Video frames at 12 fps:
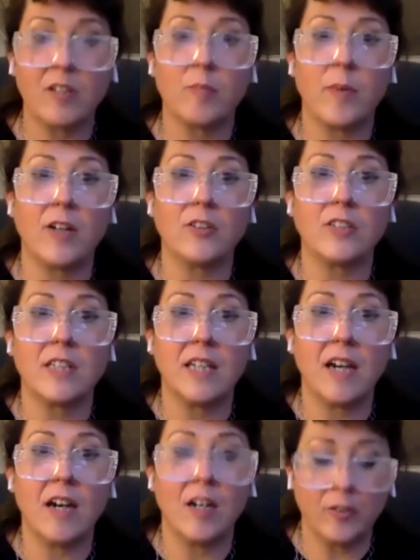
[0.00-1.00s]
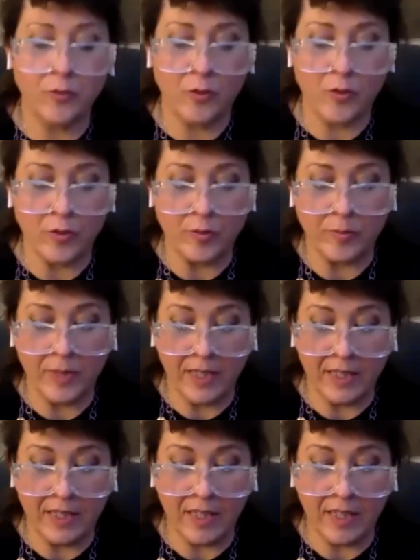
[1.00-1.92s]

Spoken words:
about in the Art Forum, in